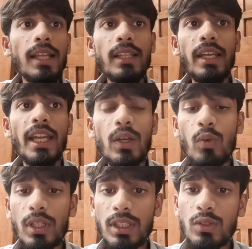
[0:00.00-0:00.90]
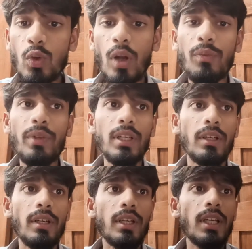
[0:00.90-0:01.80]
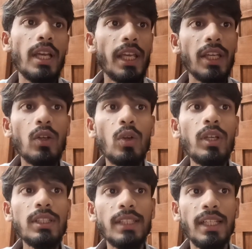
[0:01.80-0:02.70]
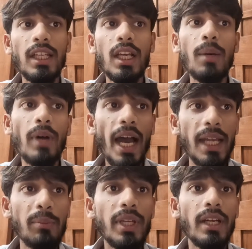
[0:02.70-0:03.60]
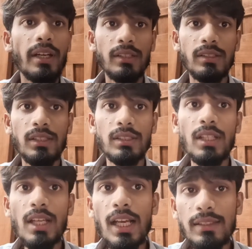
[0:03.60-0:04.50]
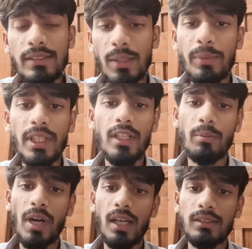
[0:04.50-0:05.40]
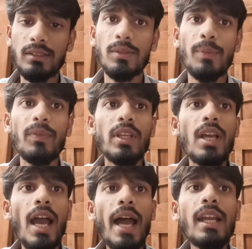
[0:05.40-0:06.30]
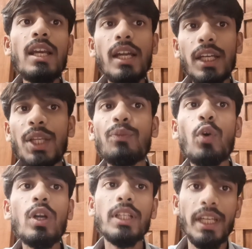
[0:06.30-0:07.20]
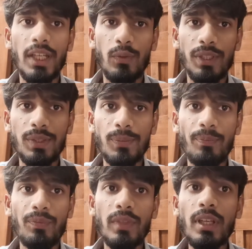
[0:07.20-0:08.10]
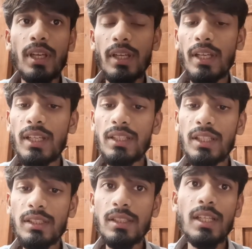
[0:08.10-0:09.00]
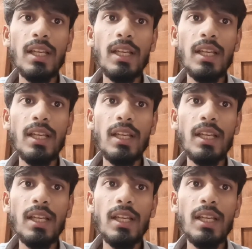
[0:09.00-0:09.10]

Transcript: The network is configured including setting up IP addresses, subnet masks and default gateways. Next is